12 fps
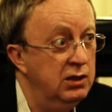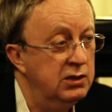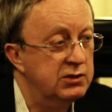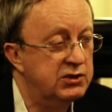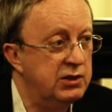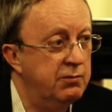
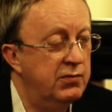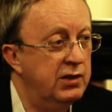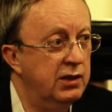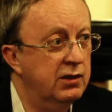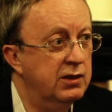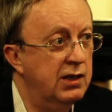
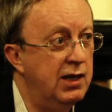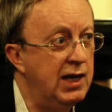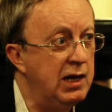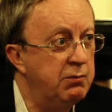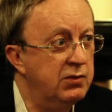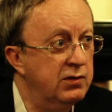something that
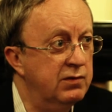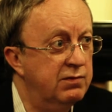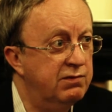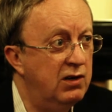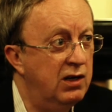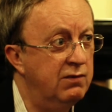happened
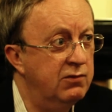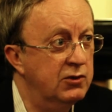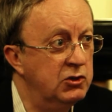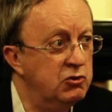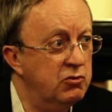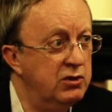
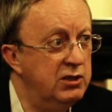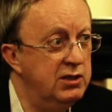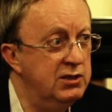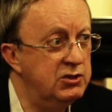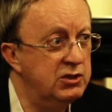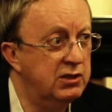500
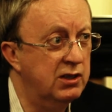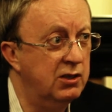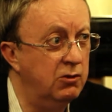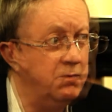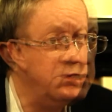years ago.